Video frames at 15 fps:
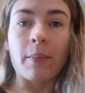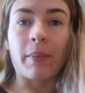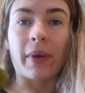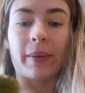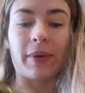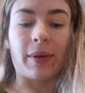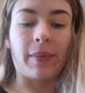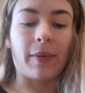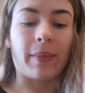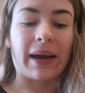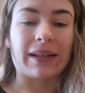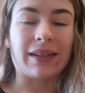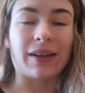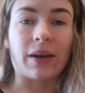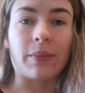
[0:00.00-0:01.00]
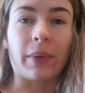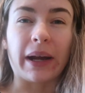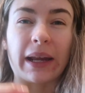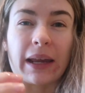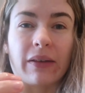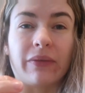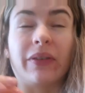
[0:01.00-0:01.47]
might be a bit better,
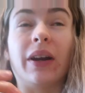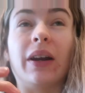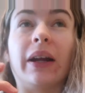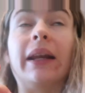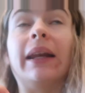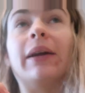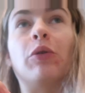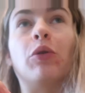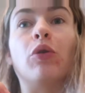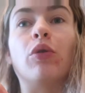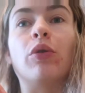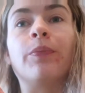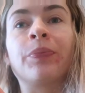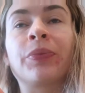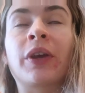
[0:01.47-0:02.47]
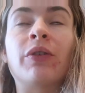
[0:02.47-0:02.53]
might give like little